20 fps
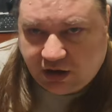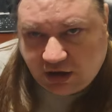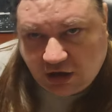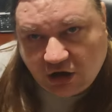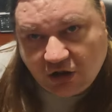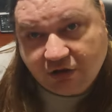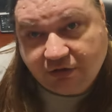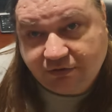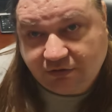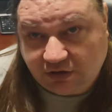
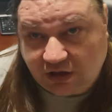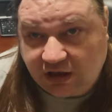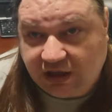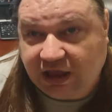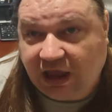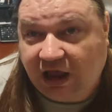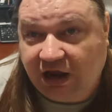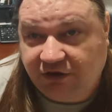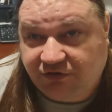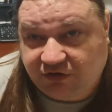
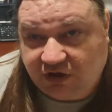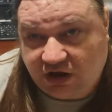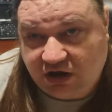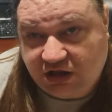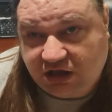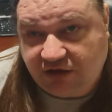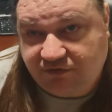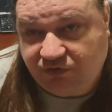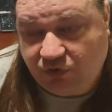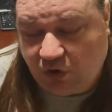It's going
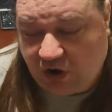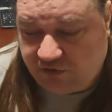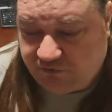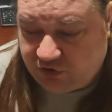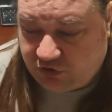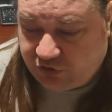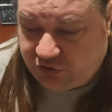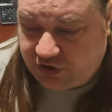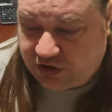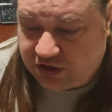to give you
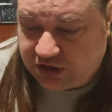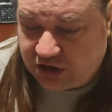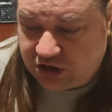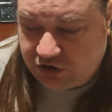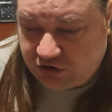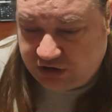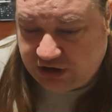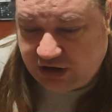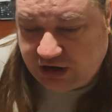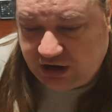everything that
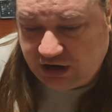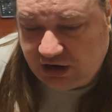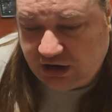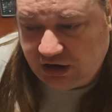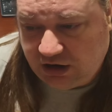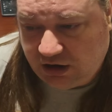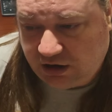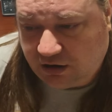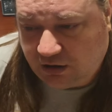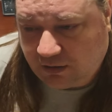you
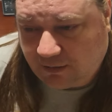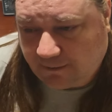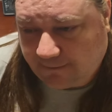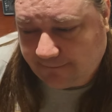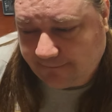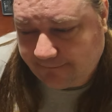need.